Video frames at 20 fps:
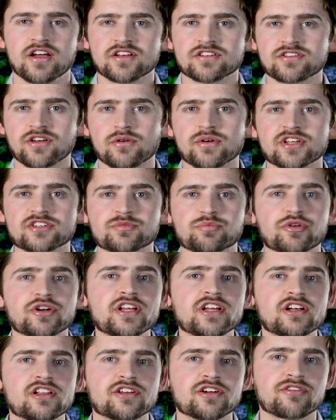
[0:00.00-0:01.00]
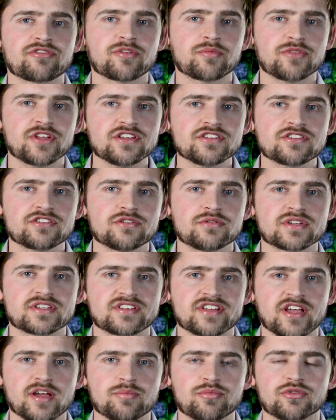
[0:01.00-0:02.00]
So it's pretty clear from these two
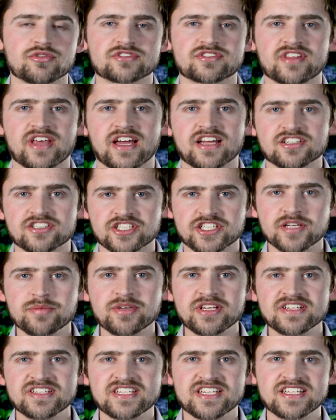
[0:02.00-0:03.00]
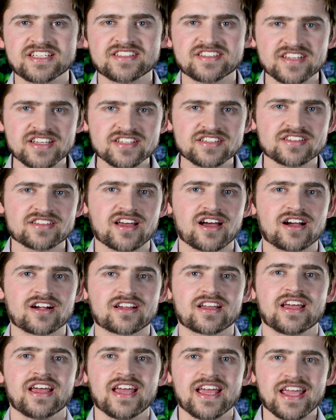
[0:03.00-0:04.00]
examples that GBTC stock